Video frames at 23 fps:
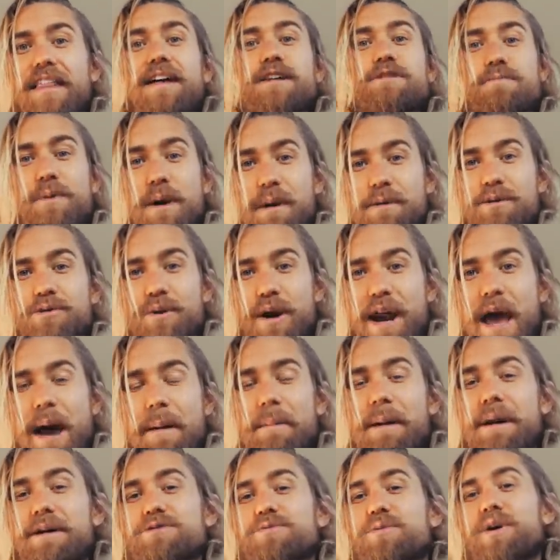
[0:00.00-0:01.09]
That's pretty much what
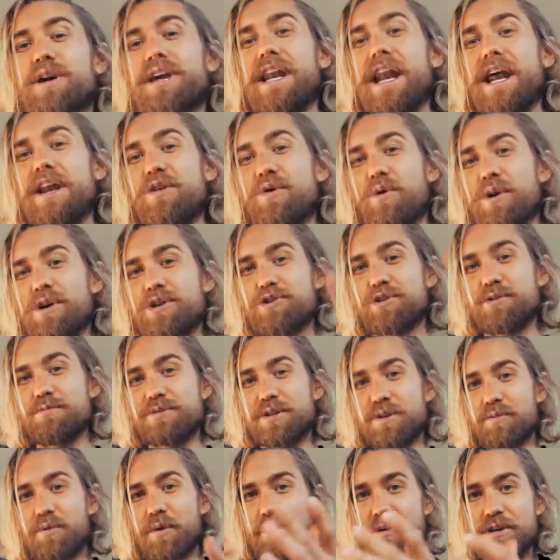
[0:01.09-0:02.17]
happened. I was working at
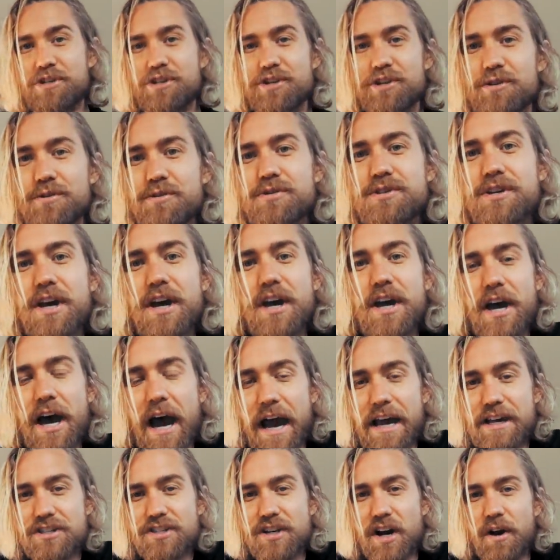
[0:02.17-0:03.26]
Nordstrom's in women's shoes.
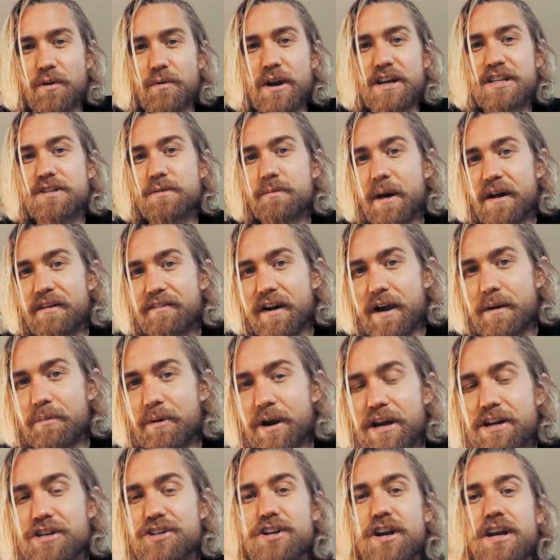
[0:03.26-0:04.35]
I start raising my
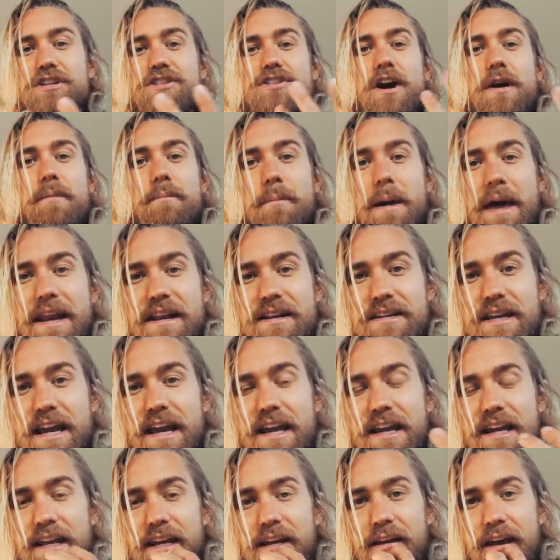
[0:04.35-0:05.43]
vibration. I start
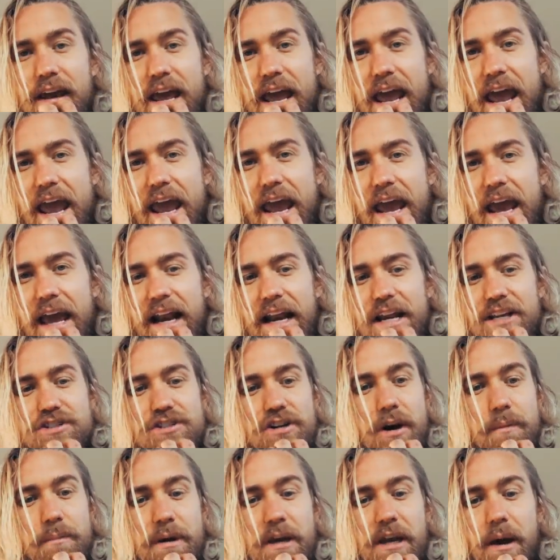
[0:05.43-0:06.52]
meditating, and I
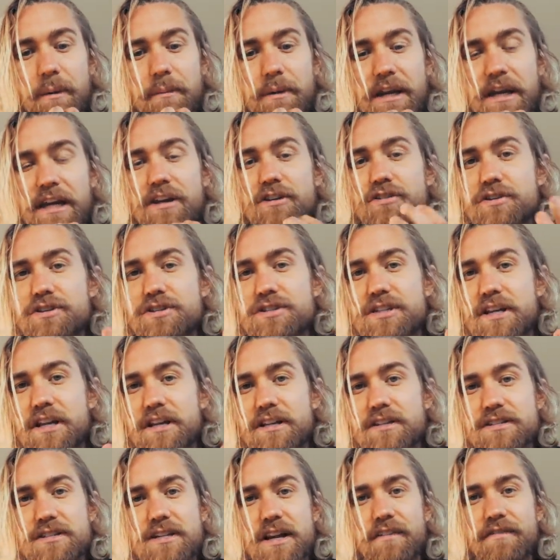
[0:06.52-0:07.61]
start becoming interested
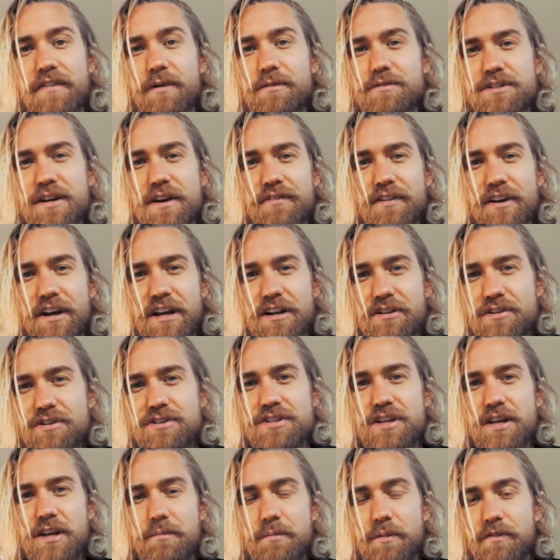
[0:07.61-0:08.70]
in stuff I was never
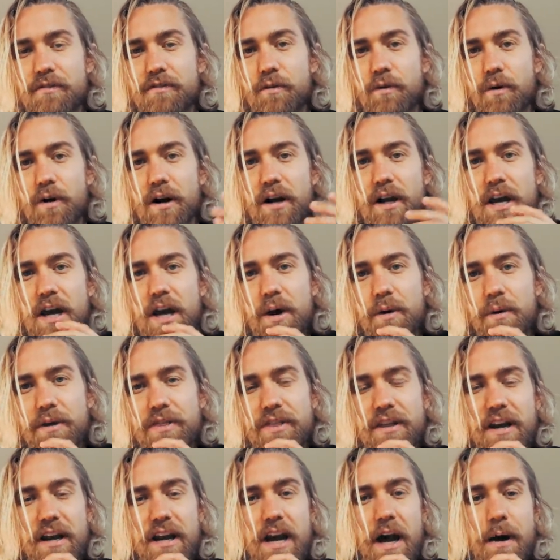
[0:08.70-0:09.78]
interested in before.
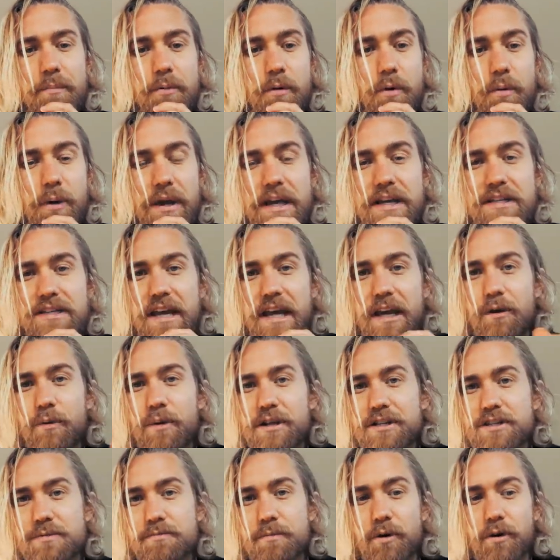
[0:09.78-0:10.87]
Within a couple weeks, I
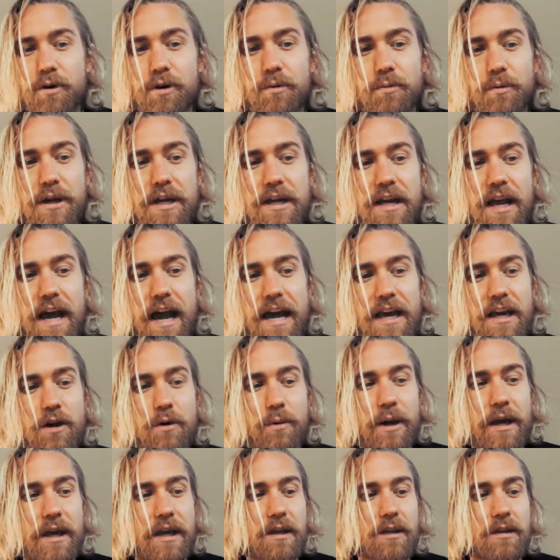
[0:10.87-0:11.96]
quit smoking weed. I
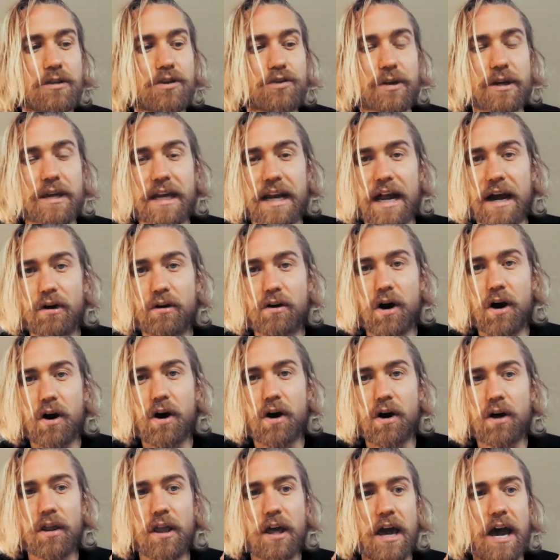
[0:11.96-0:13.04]
quit drinking
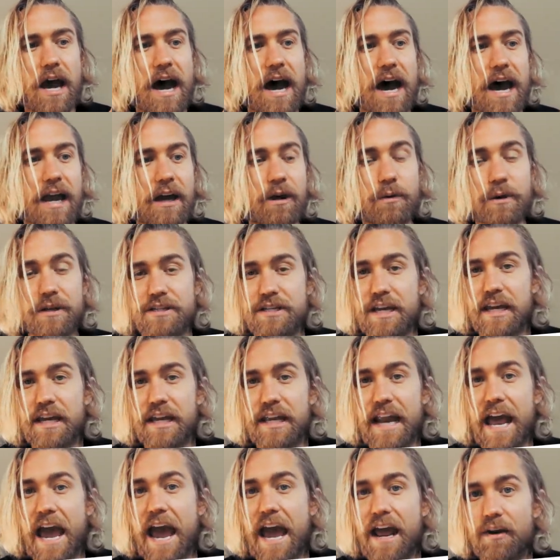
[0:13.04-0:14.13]
alcohol. I quit
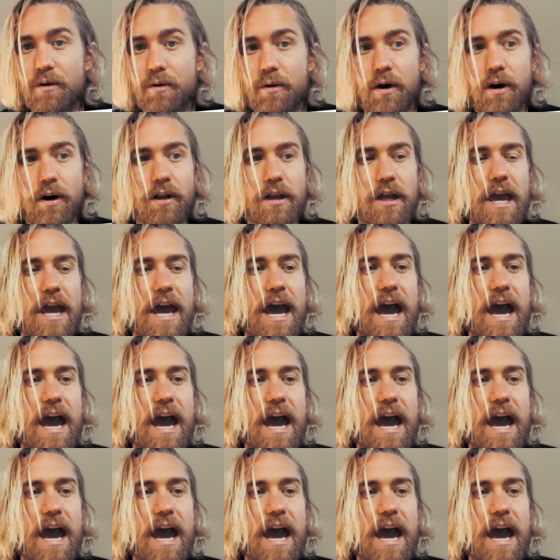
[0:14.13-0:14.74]
taking Adderall.